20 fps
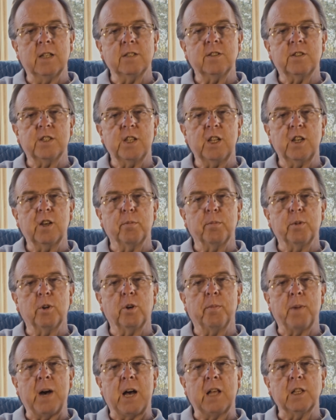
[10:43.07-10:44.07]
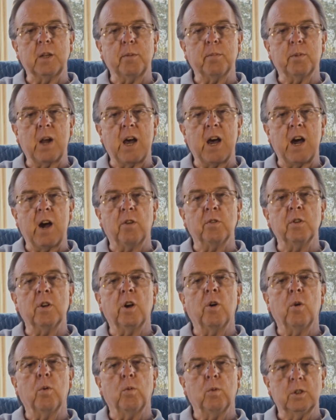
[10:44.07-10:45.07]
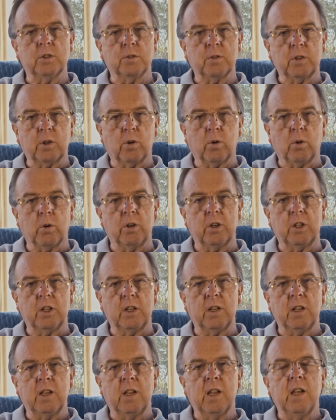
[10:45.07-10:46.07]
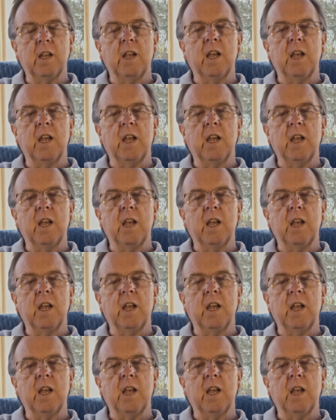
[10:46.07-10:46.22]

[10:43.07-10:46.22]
Unsinkable Molly Brown was recorded.